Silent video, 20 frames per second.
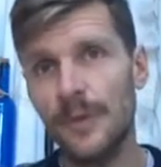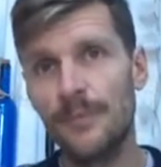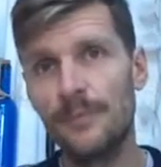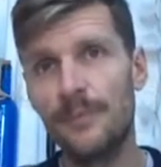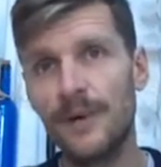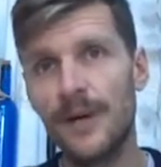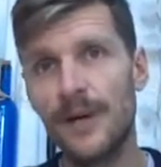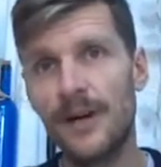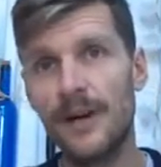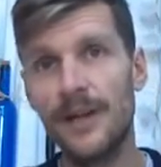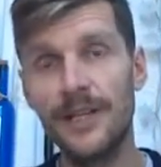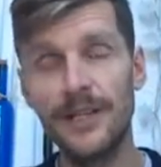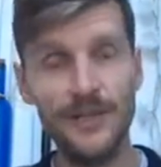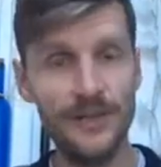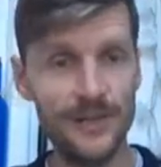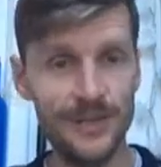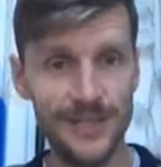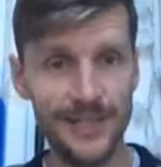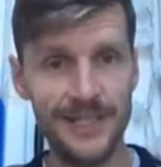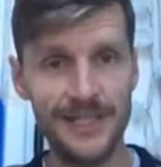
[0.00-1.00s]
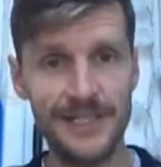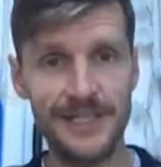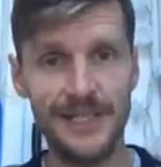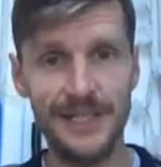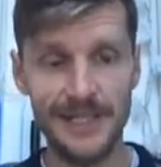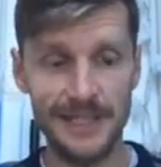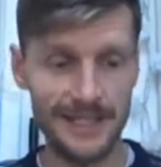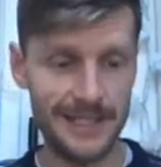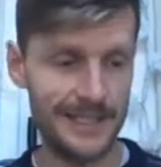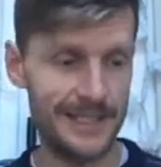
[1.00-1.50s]
But I use this,
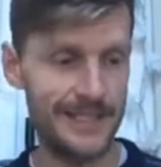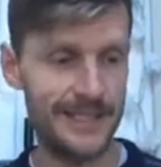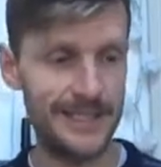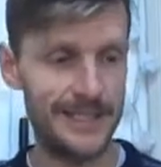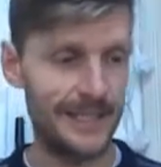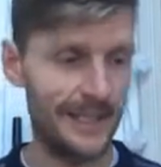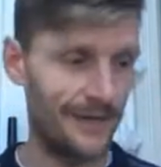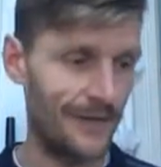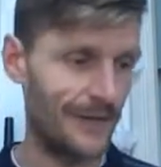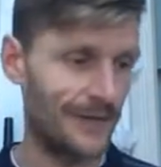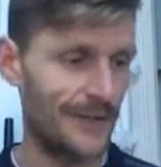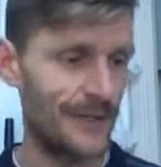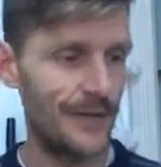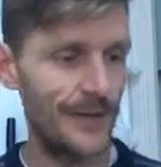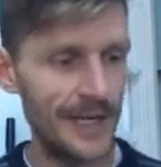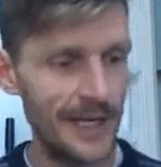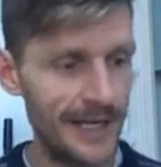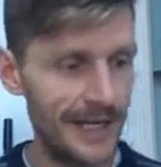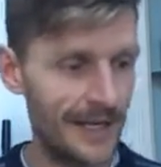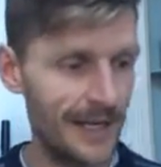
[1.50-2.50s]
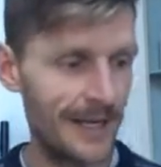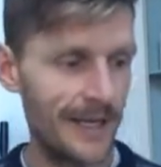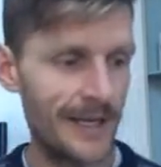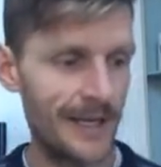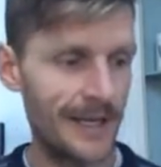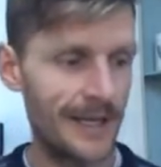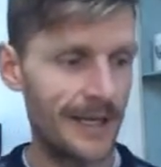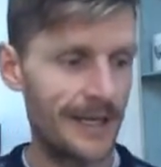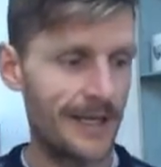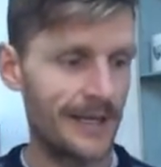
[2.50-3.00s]
and it's, if you're doing
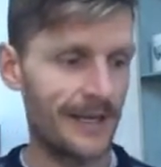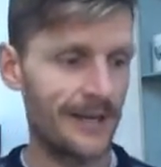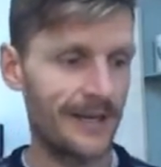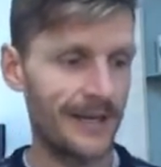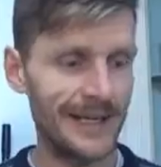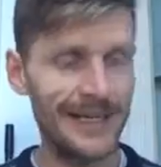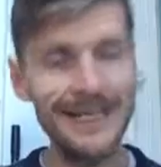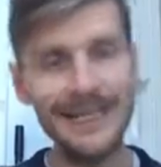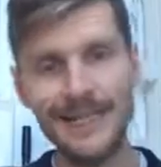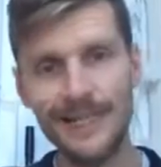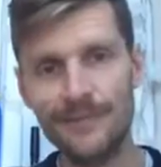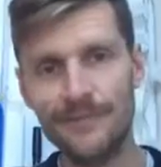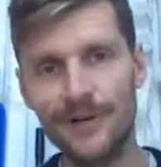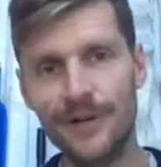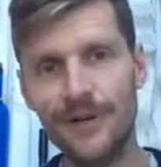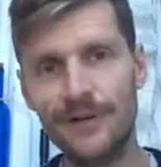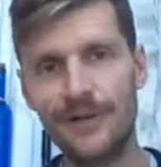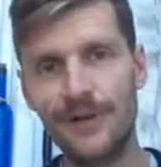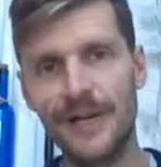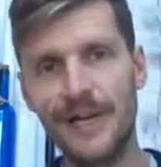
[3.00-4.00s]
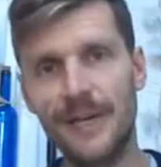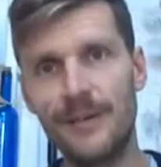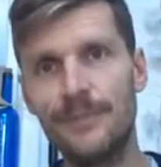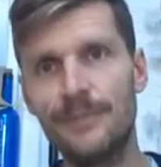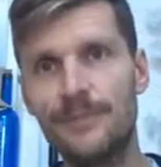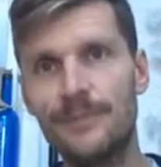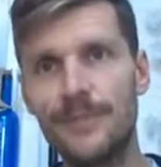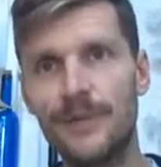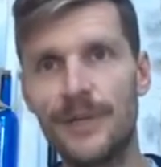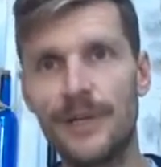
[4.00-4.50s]
like a healing
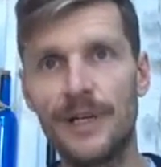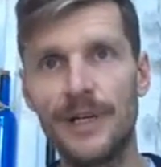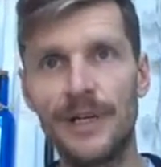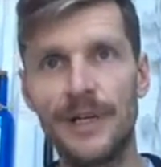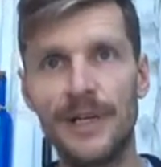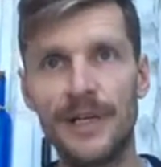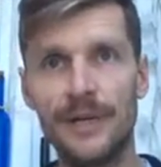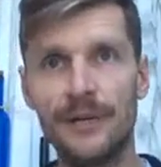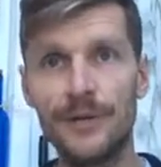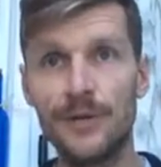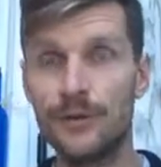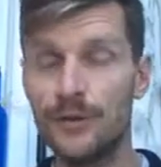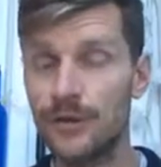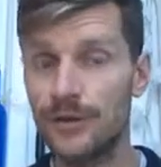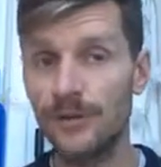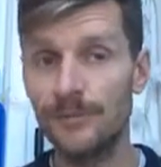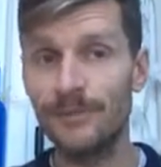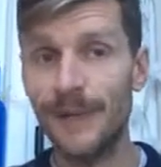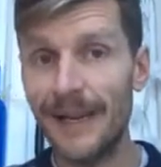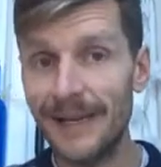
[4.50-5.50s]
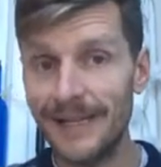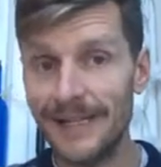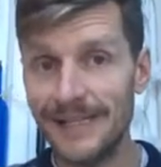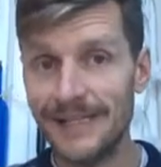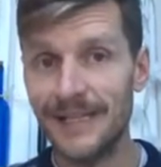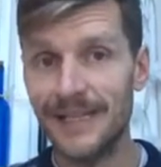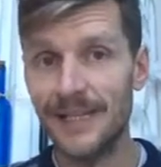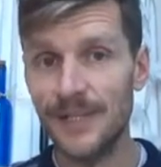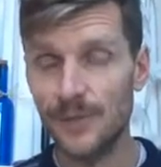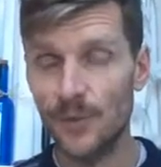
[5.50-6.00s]
program, nutritional
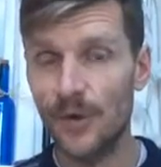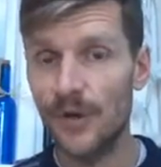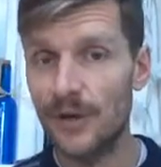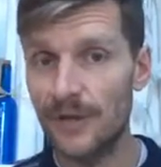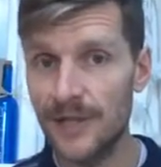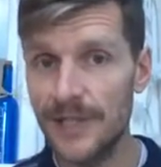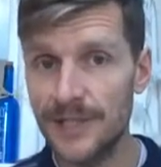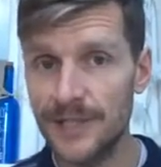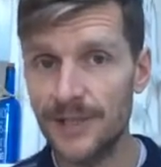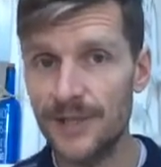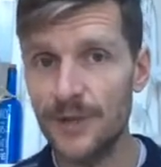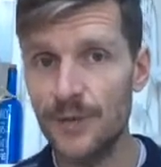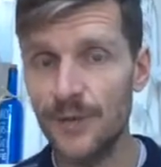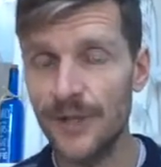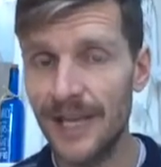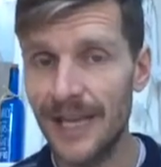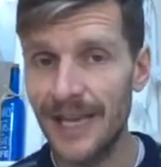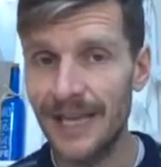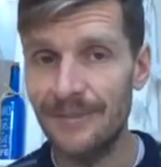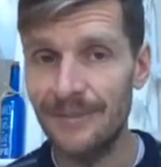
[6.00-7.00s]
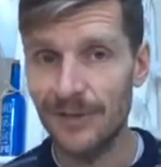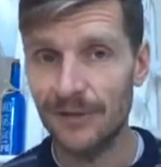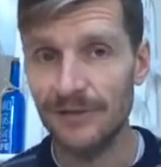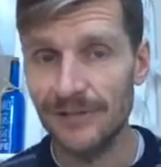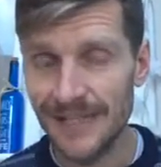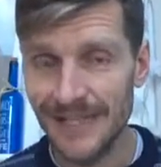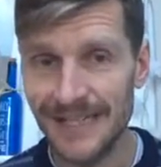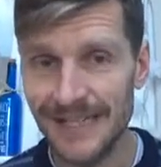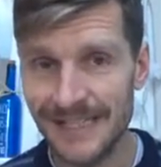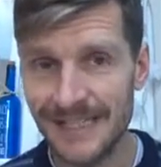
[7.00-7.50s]
balancing is what I do with hair
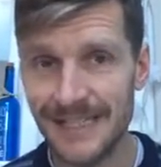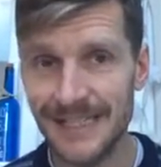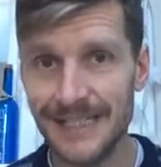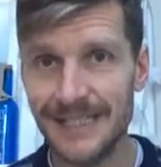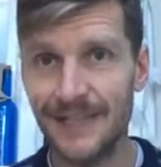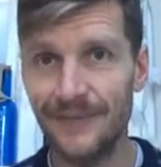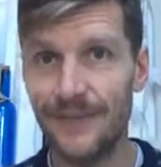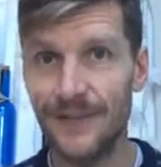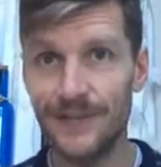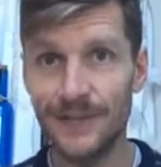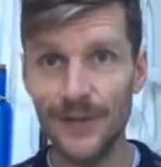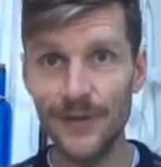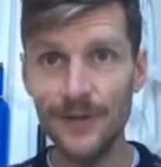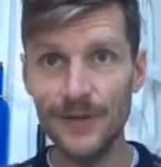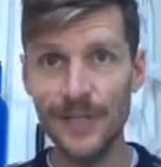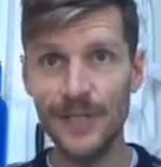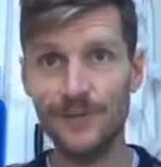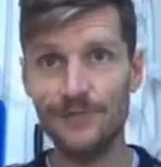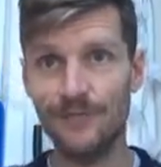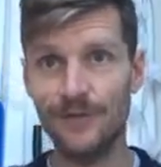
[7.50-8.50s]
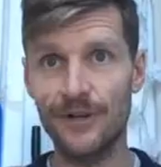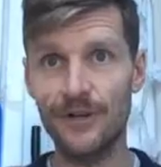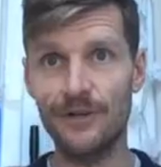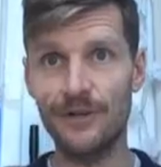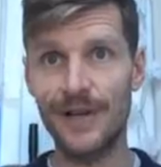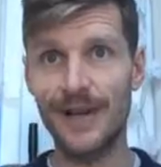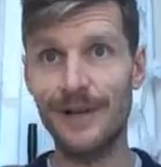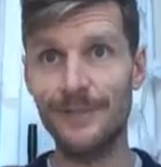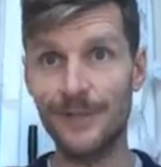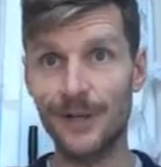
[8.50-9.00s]
mineral analysis. If you do these
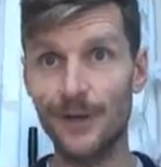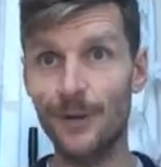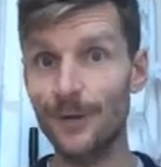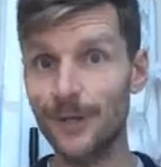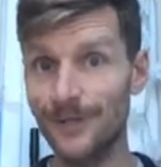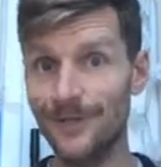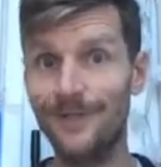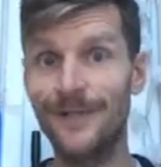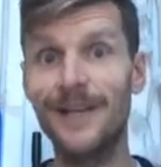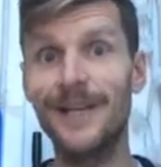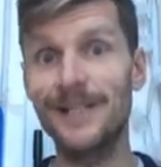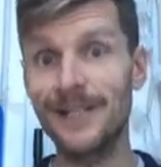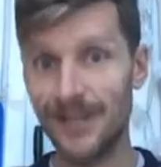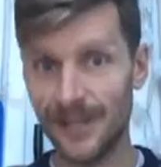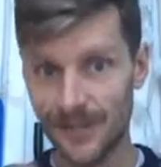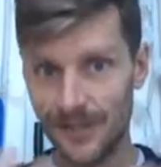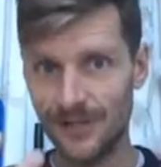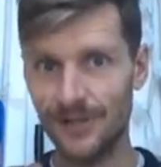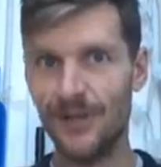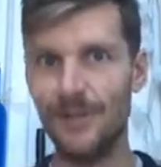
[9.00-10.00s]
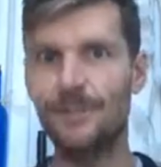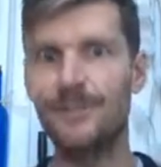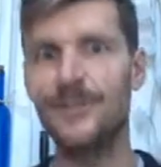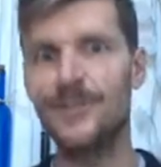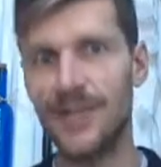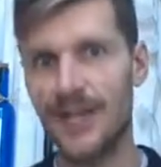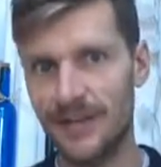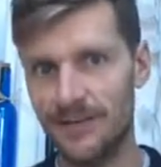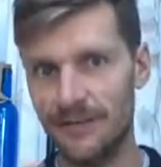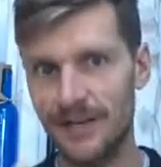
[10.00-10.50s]
programs, lots of fear is going to start to
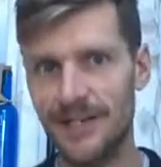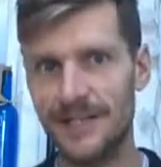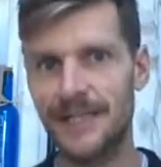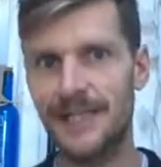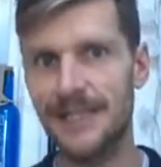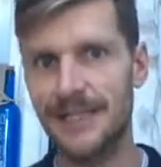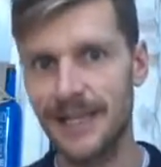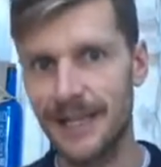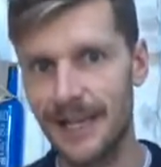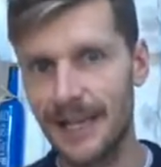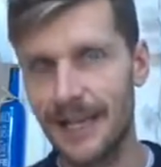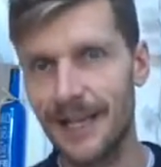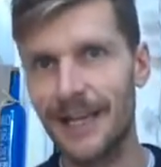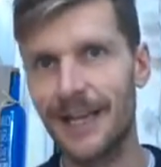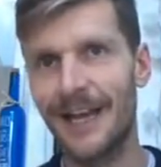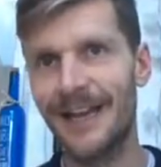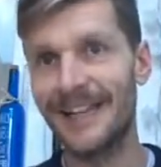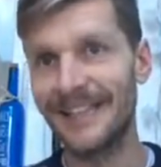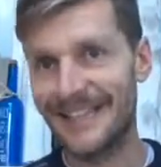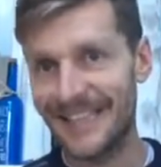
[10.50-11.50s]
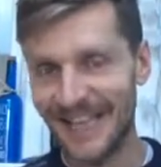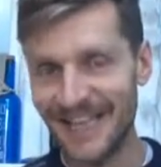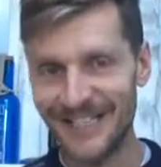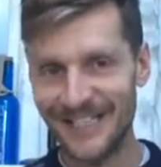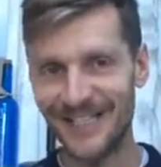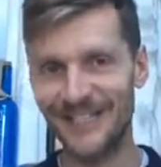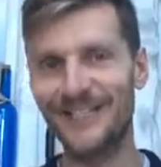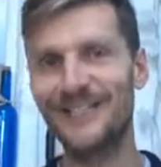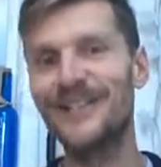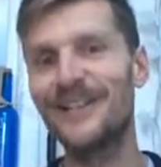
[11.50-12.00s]
be generated, and it
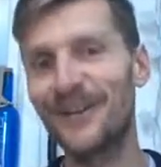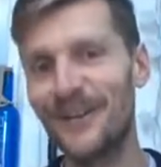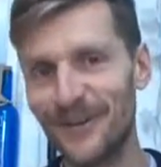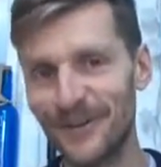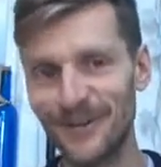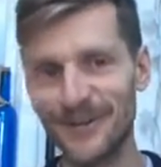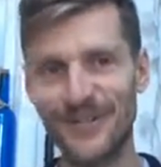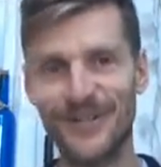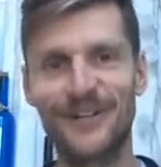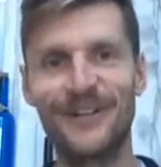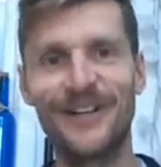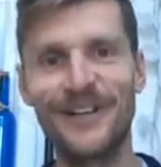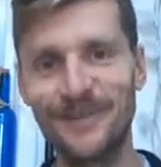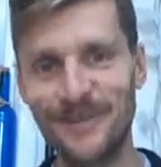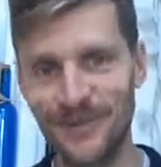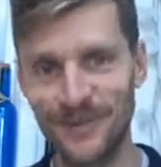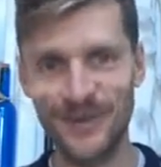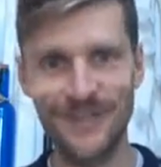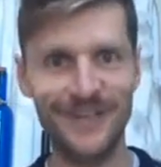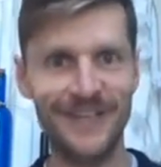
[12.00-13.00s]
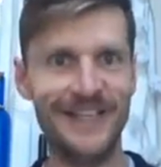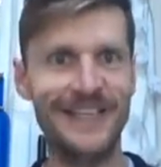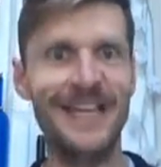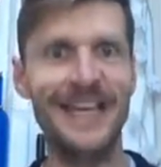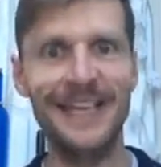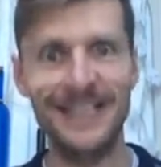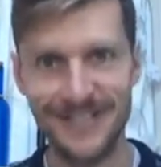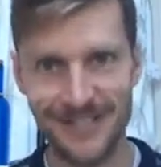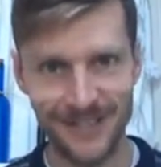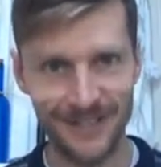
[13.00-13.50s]
takes a long time to even
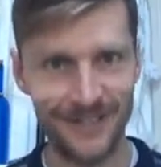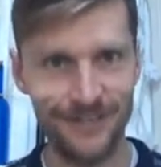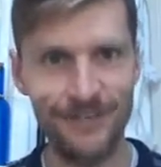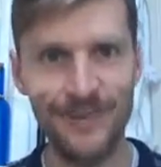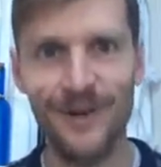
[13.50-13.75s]
get to